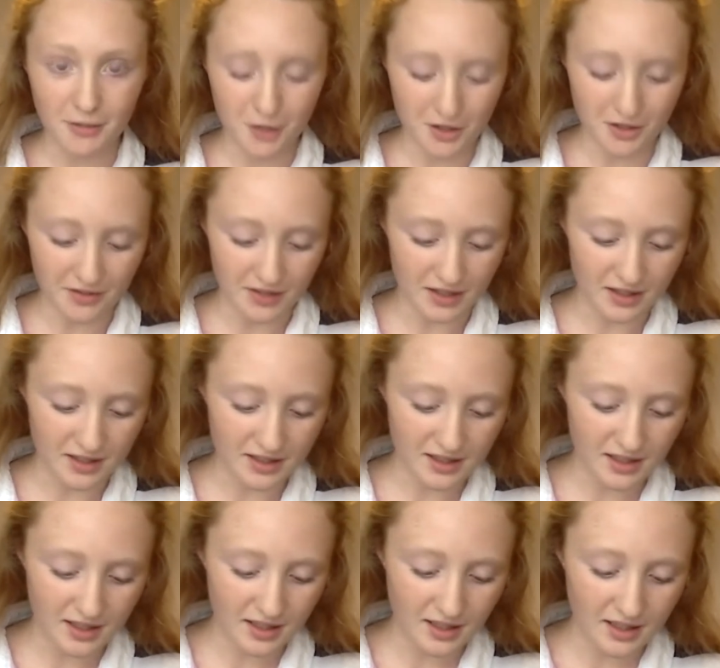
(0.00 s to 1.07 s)
the verse,
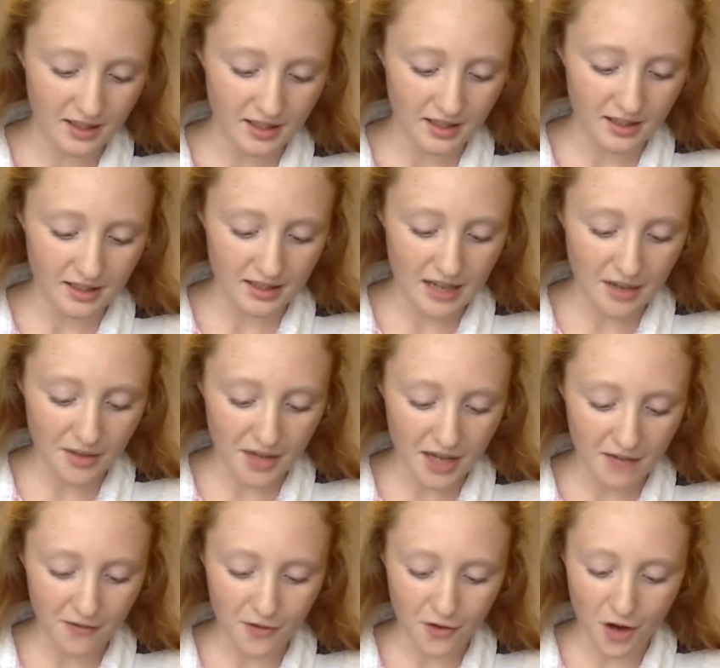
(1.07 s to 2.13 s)
"Now
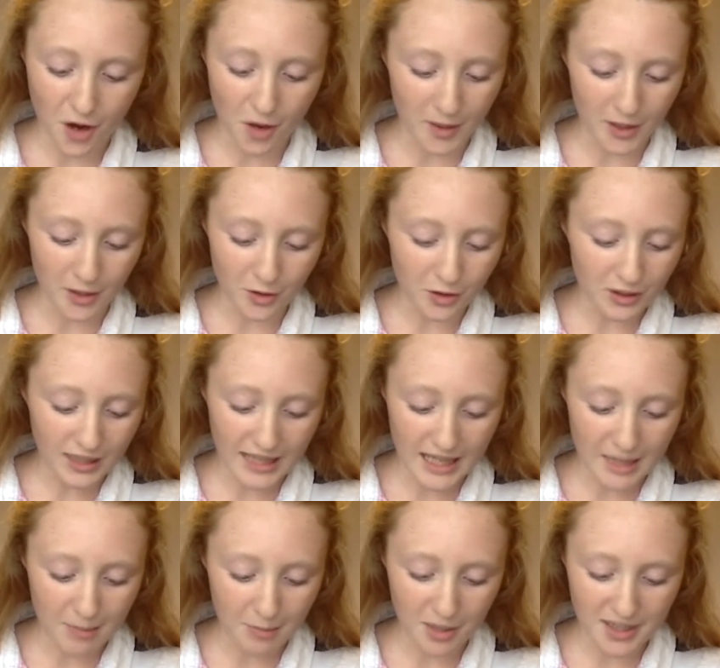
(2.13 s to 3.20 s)
therefore are we all
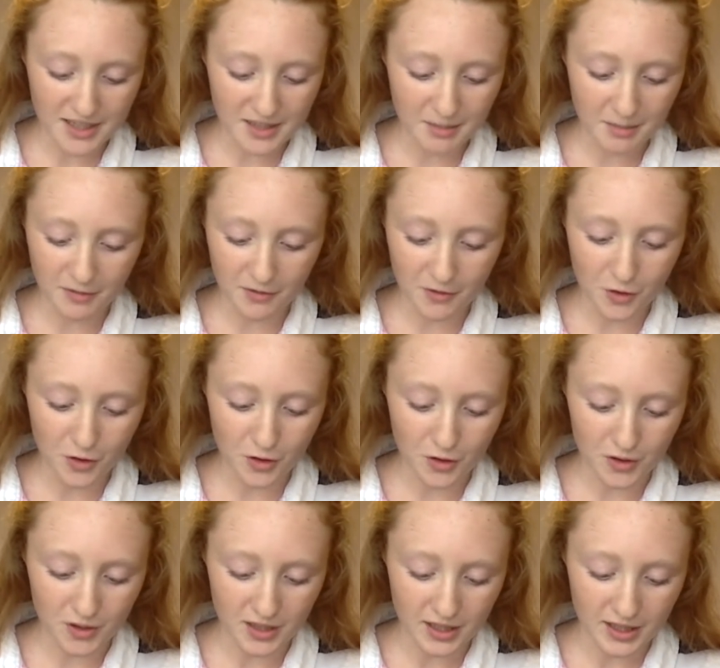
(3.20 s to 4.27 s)
here present before
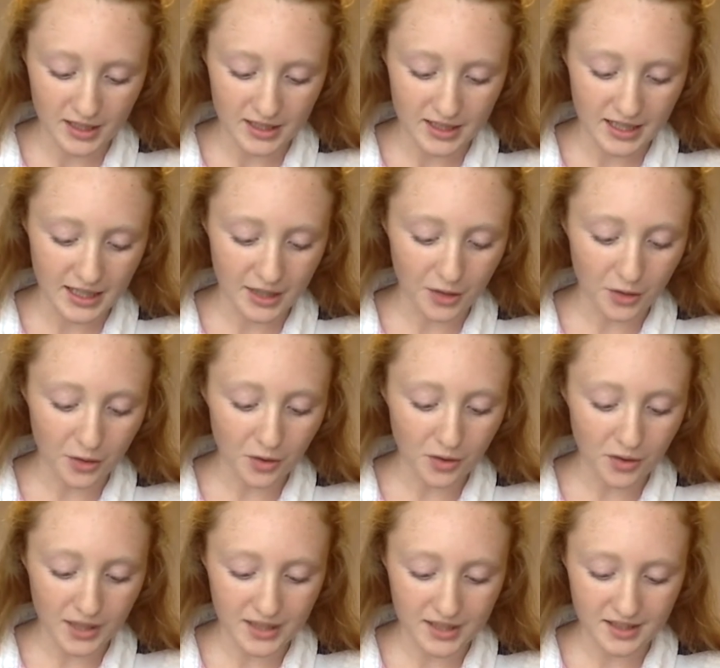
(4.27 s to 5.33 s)
God to hear all
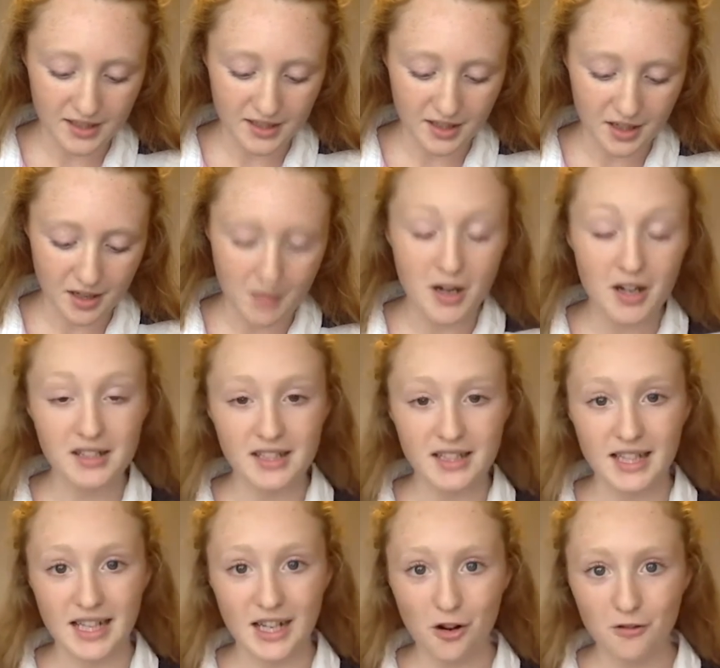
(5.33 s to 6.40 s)
things that are commanded
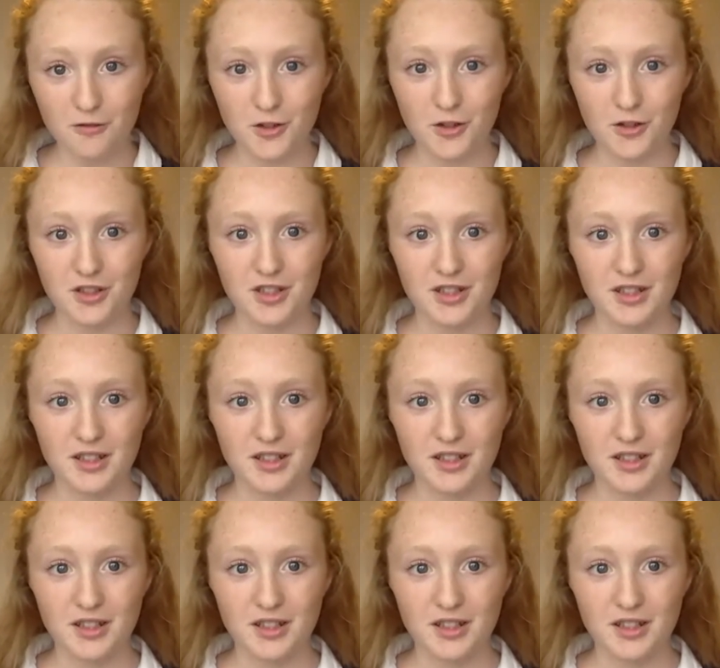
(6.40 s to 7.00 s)
thee of God."